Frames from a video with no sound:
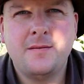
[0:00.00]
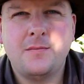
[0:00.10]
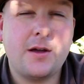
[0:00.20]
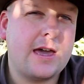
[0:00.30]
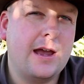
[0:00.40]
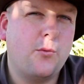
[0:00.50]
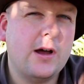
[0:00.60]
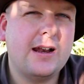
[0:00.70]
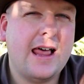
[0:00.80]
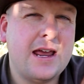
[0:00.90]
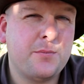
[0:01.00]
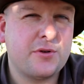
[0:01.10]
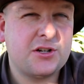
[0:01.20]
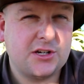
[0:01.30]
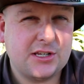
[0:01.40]
Okay, one-lane
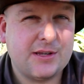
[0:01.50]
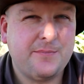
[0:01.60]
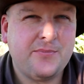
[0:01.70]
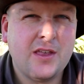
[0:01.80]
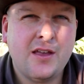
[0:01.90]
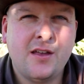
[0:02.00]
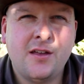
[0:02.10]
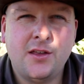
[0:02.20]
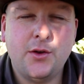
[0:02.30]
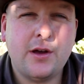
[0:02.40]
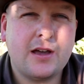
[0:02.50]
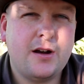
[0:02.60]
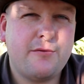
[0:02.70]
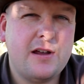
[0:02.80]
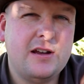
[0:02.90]
bridges. You are going
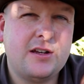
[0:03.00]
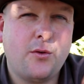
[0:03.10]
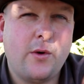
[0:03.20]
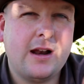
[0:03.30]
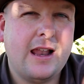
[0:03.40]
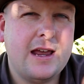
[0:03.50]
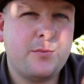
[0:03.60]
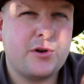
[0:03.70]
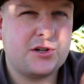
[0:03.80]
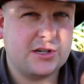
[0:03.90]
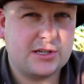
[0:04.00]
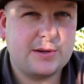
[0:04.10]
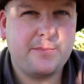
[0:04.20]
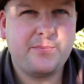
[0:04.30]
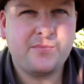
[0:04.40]
to run into one-lane
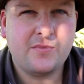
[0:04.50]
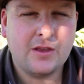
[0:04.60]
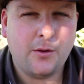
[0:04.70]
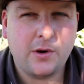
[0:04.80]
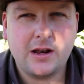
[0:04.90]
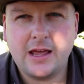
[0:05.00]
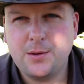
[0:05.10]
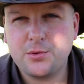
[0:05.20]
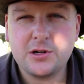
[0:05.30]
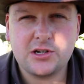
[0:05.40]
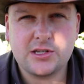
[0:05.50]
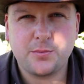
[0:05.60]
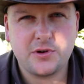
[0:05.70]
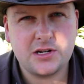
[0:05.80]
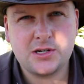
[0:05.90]
bridges. A one-lane bridge is a
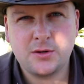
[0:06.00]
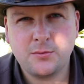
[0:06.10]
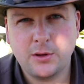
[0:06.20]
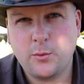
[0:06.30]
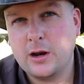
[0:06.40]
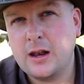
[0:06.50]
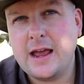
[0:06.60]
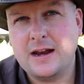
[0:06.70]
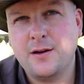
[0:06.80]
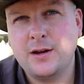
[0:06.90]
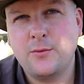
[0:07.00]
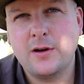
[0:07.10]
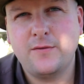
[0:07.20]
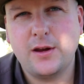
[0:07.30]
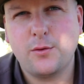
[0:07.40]
bridge with one lane. Only
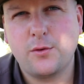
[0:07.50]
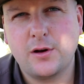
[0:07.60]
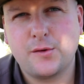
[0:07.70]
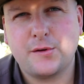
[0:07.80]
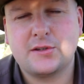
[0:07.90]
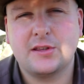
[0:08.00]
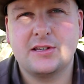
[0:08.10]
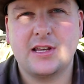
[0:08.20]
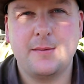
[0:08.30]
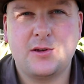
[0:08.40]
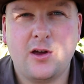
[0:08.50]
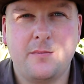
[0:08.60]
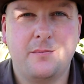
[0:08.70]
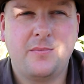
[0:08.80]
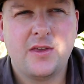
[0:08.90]
one vehicle can cross at the same
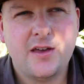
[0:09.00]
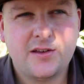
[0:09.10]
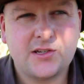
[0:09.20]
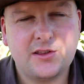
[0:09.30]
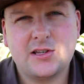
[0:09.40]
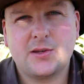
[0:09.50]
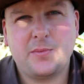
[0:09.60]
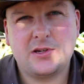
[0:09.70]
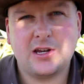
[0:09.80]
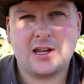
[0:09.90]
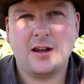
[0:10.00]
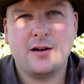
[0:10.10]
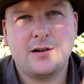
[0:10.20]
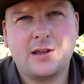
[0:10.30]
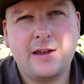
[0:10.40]
time. So there's a
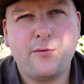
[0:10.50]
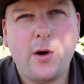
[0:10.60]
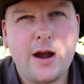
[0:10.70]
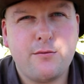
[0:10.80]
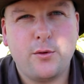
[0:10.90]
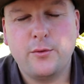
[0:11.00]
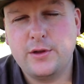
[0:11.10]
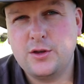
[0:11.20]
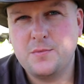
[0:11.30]
particular give way rule that you